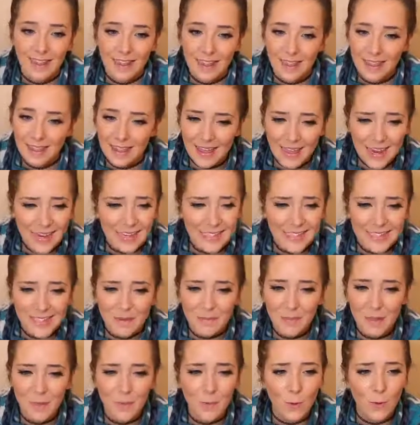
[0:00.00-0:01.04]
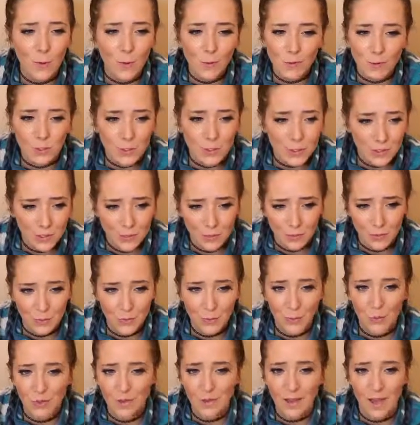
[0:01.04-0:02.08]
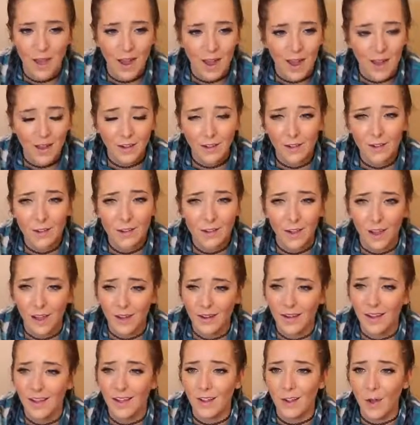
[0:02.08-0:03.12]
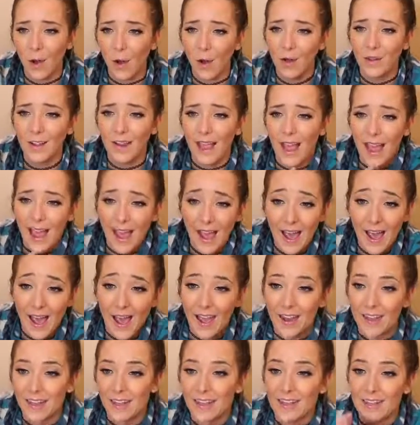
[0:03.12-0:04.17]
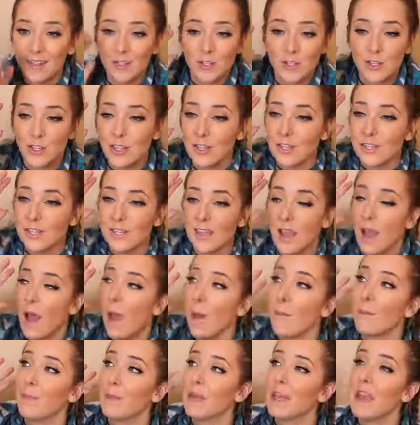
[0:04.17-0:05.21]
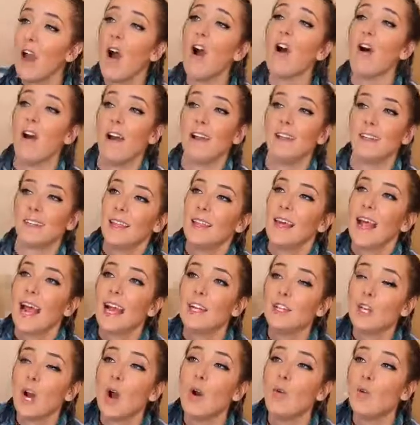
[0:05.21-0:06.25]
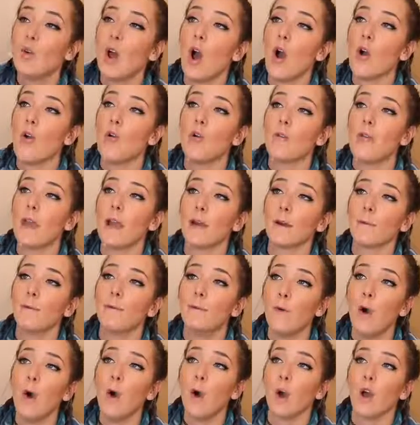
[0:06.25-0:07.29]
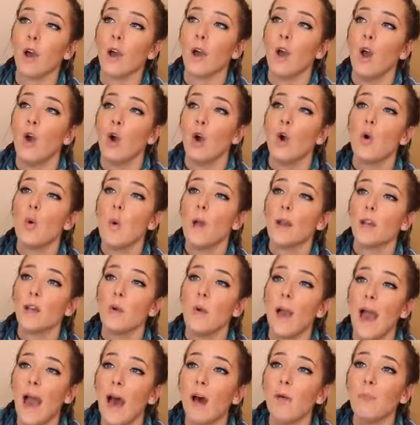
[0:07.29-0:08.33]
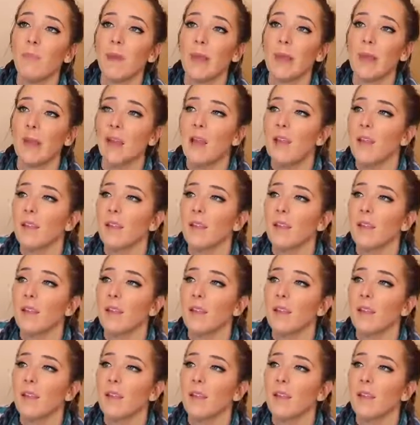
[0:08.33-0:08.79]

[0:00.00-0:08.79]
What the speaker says: The things that people will do with a hot glue gun and call it a hack is just beyond. Like, I don't know who they are for. Who are you helping?